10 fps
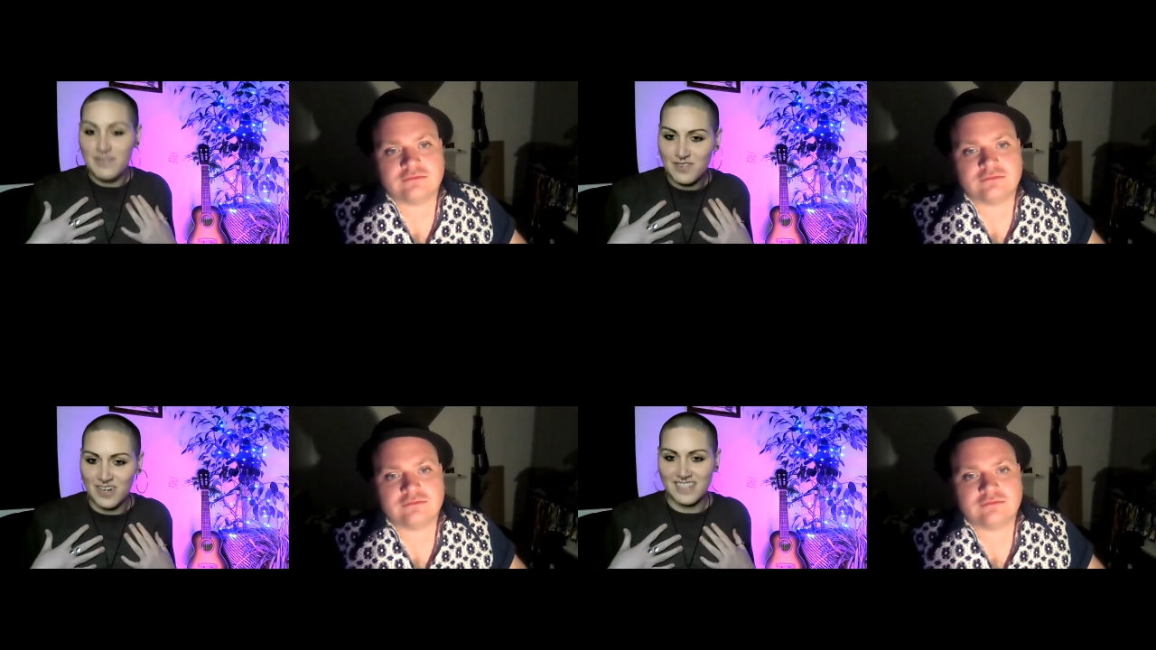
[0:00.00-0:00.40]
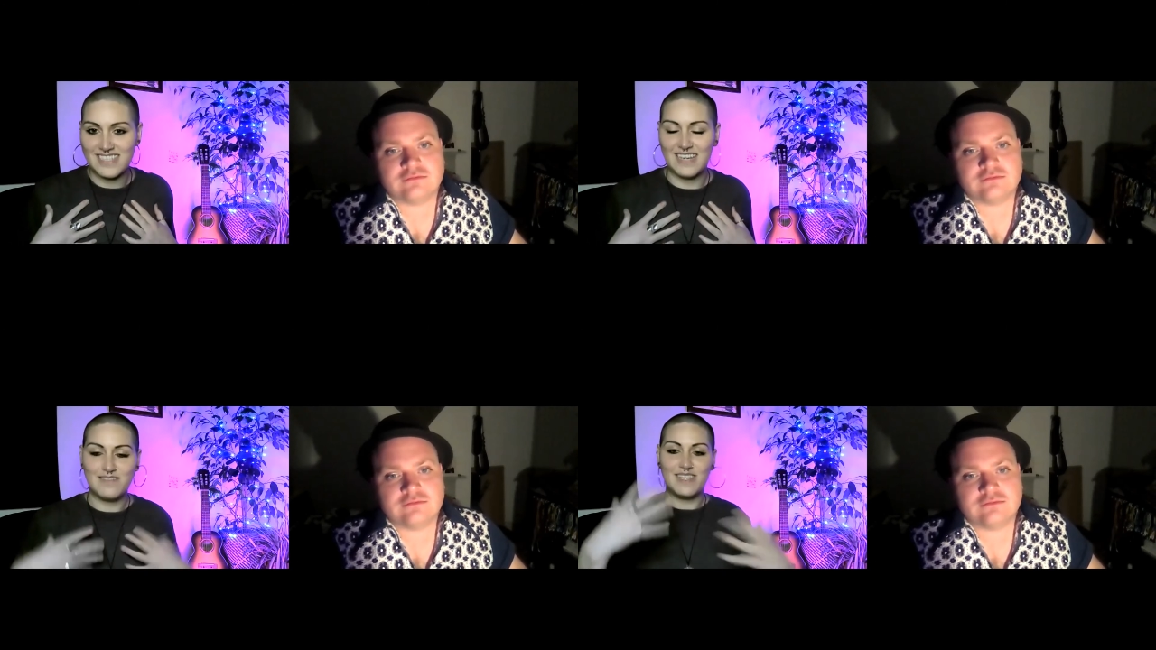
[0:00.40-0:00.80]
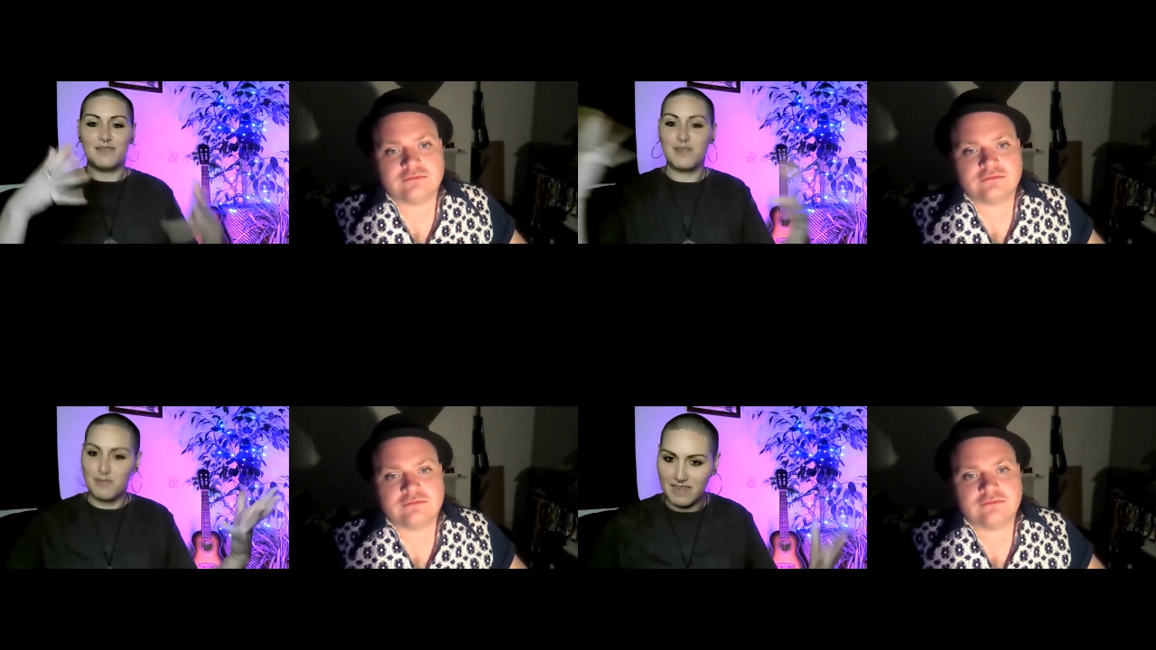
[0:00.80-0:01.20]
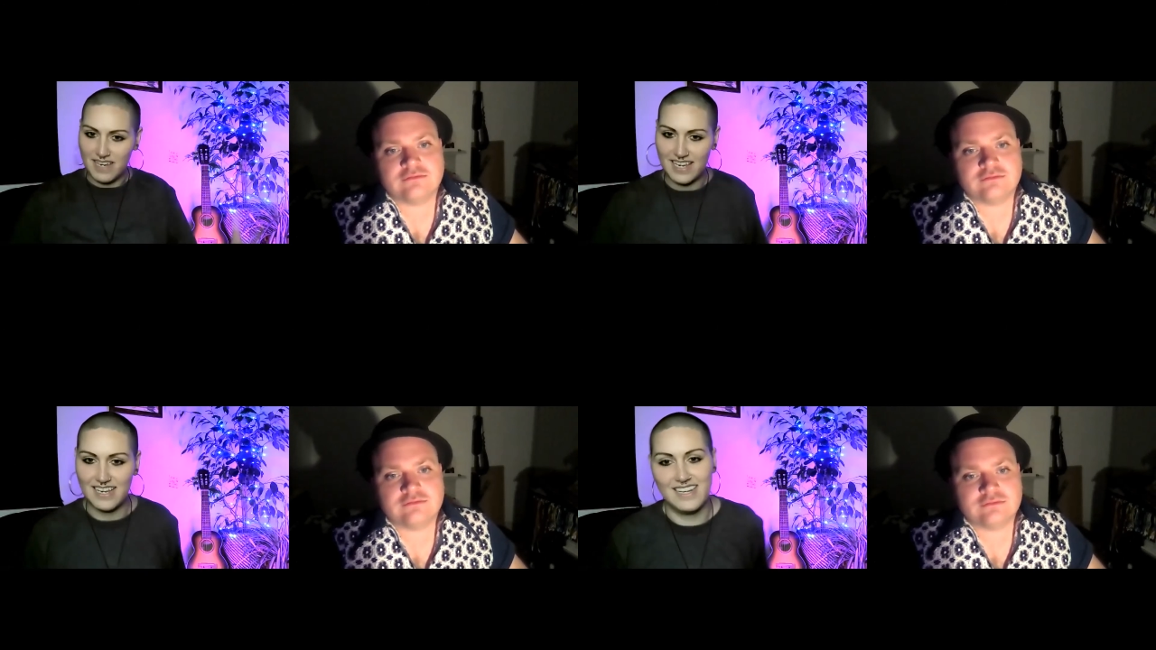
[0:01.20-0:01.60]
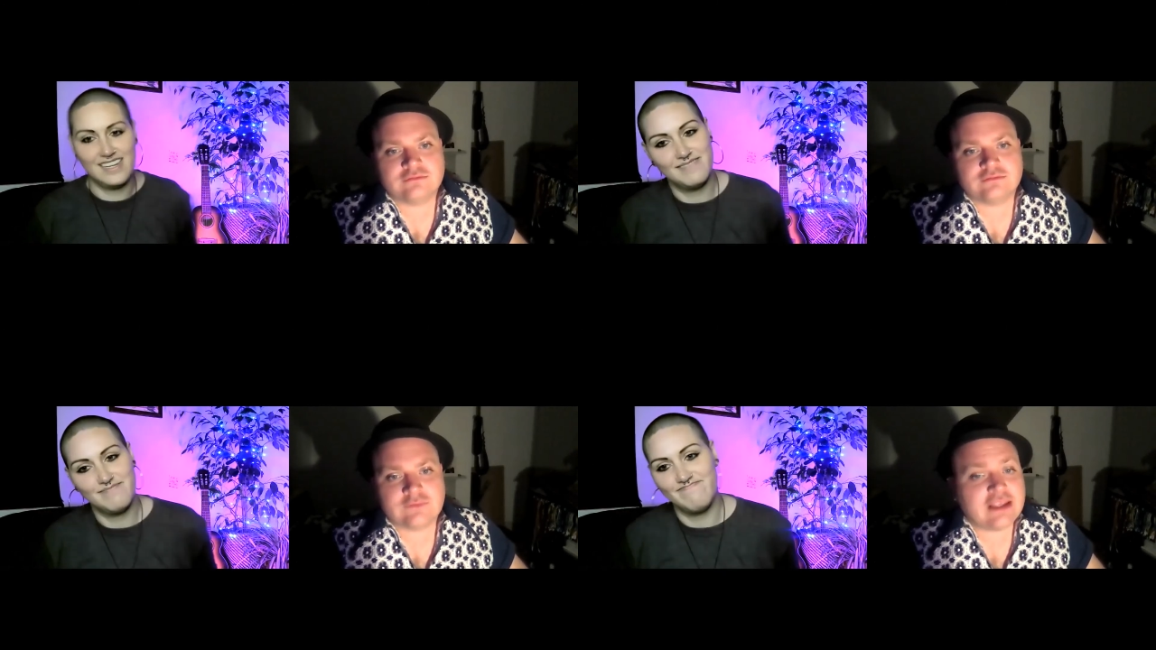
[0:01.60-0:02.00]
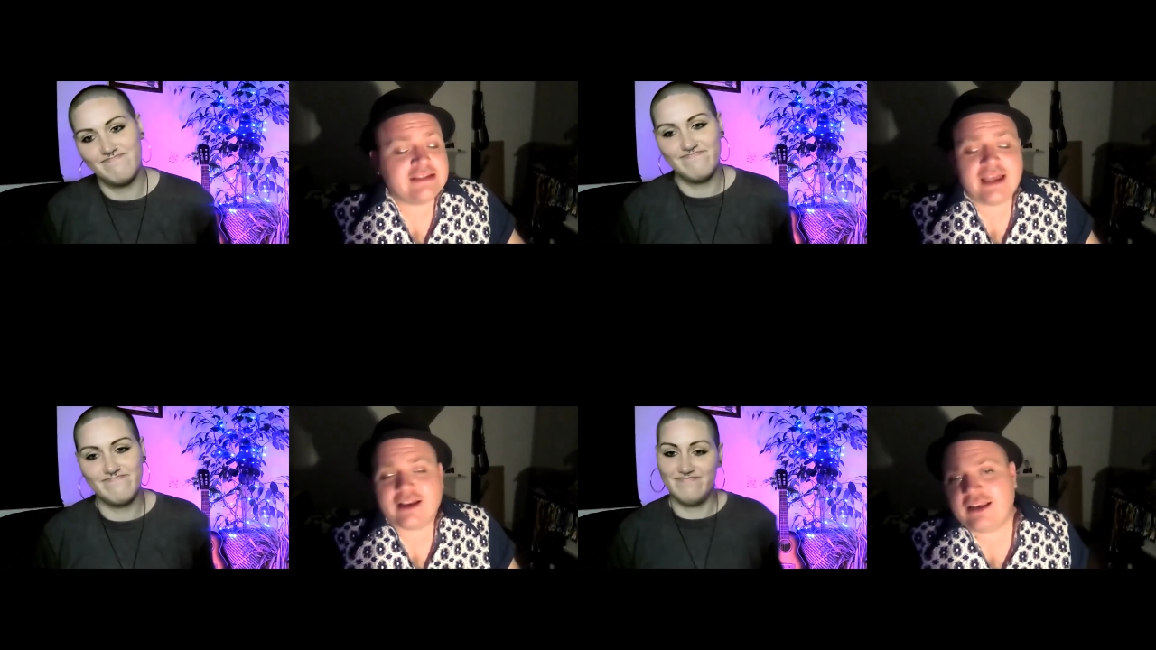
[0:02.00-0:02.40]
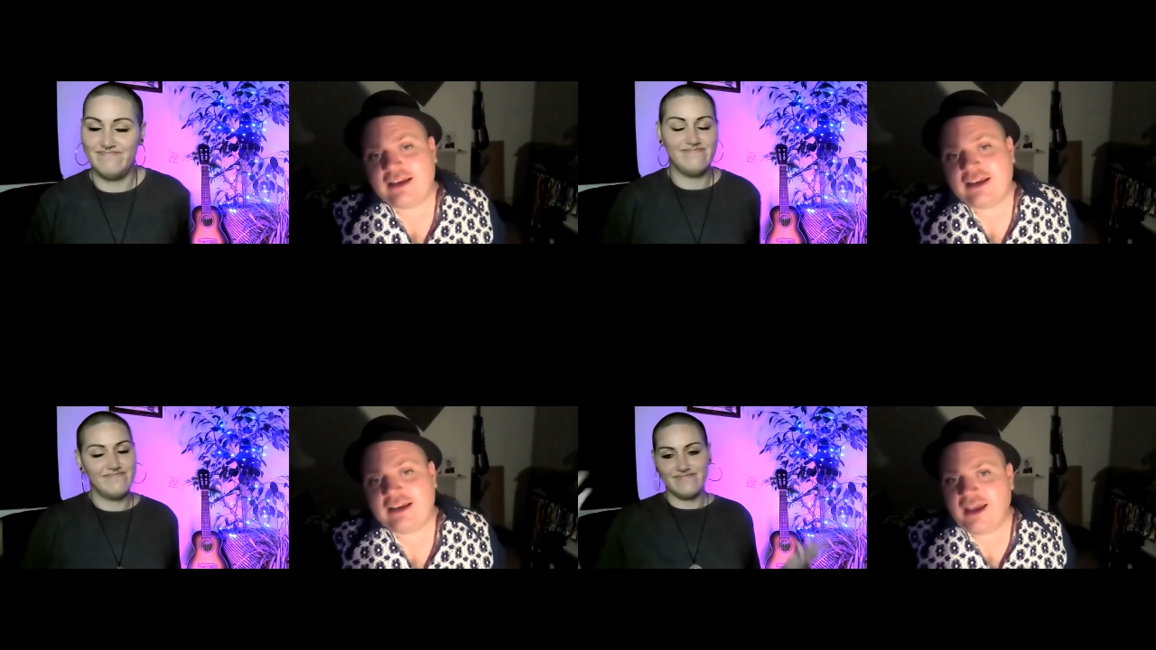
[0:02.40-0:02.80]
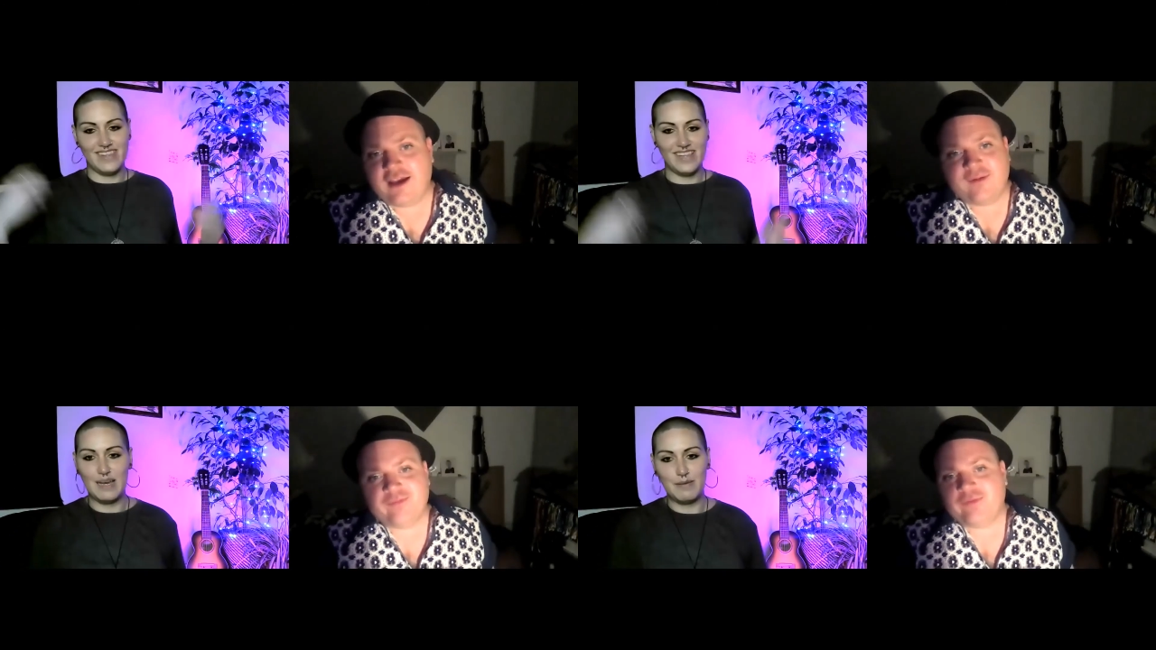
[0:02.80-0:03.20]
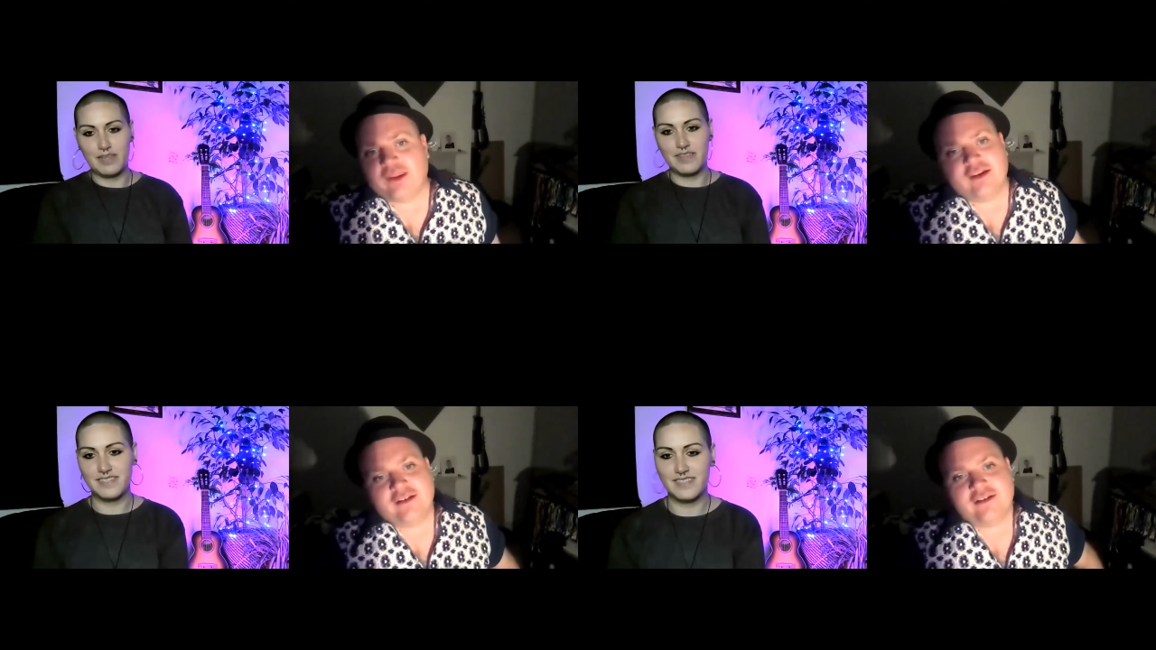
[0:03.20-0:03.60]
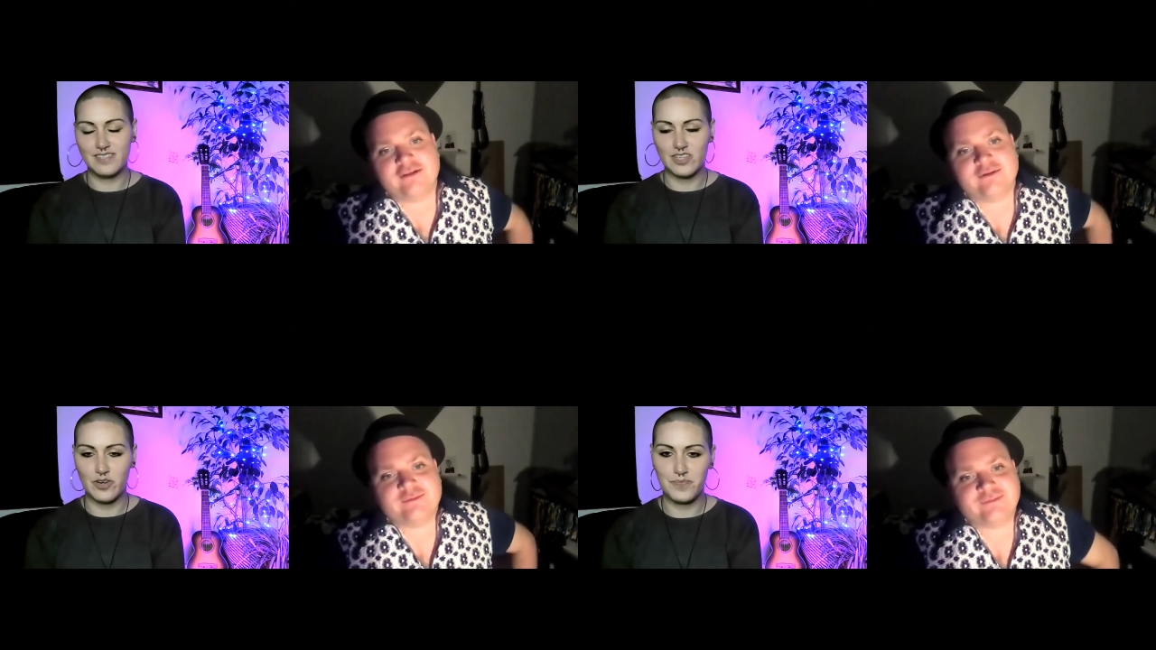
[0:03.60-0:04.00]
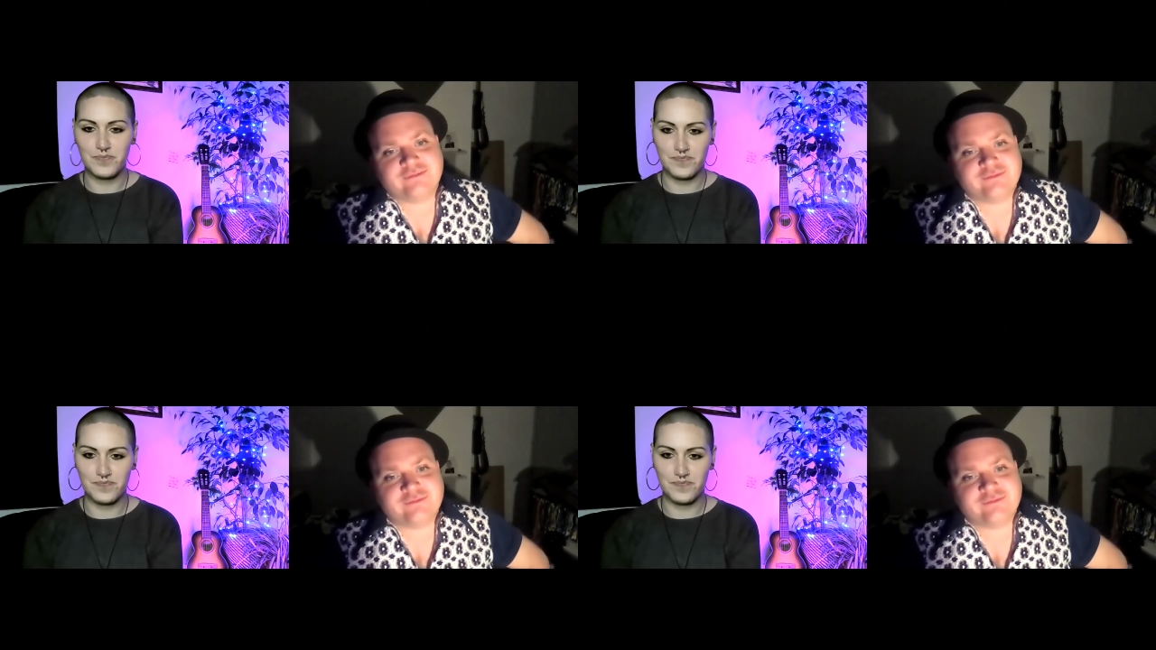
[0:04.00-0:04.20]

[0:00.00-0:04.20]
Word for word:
Speaker 1: after ourselves, how can we? Exactly. Yeah. Others. So.